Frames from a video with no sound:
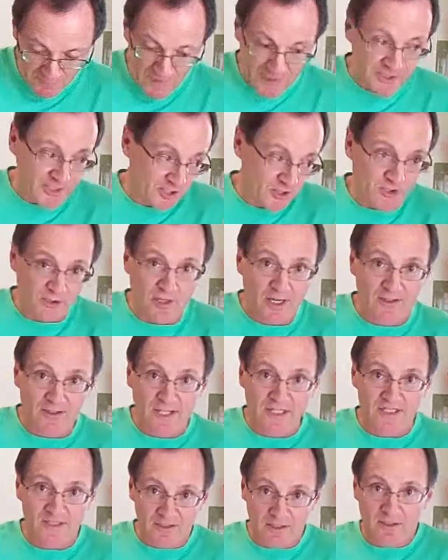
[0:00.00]
not really sure how
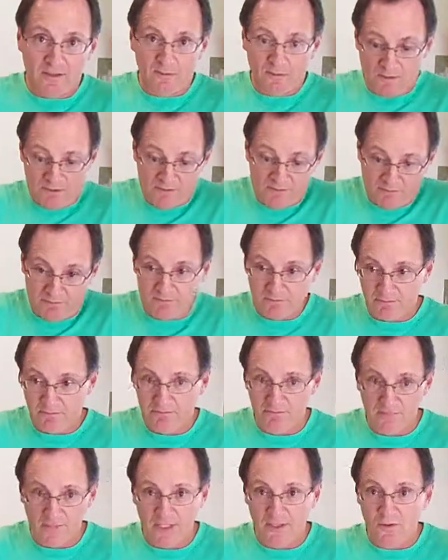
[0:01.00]
that's done, but
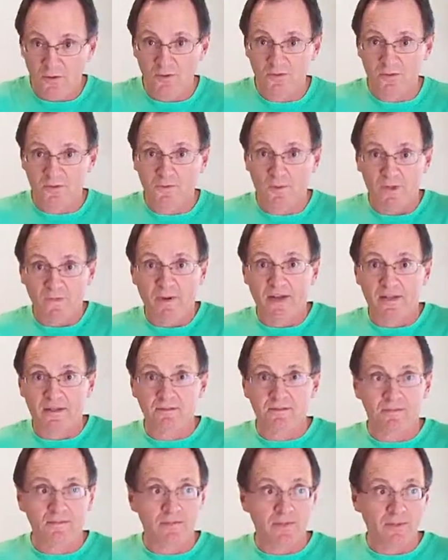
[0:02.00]
I know it's one of
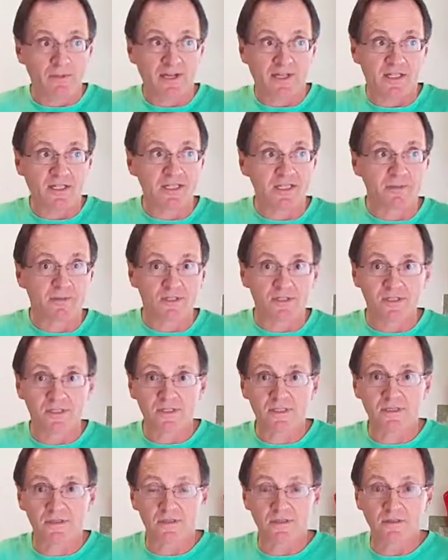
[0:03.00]
my
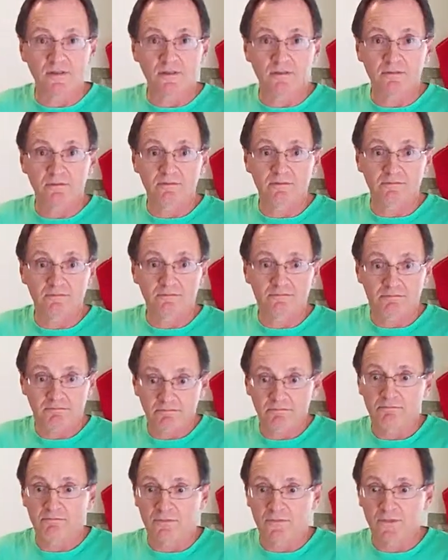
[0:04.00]
customers
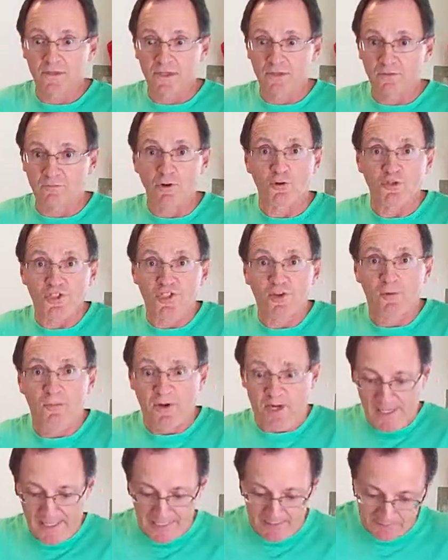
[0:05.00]
grows his own
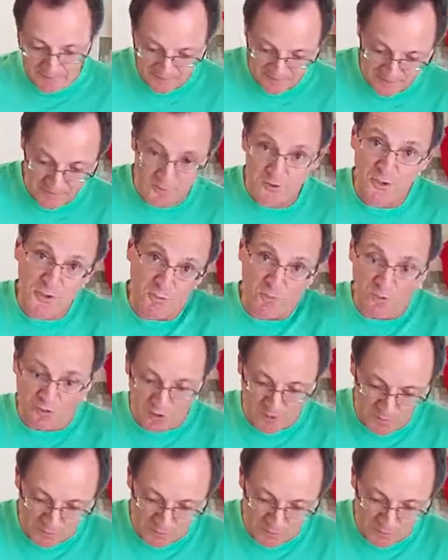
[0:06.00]
pineapple, which is pretty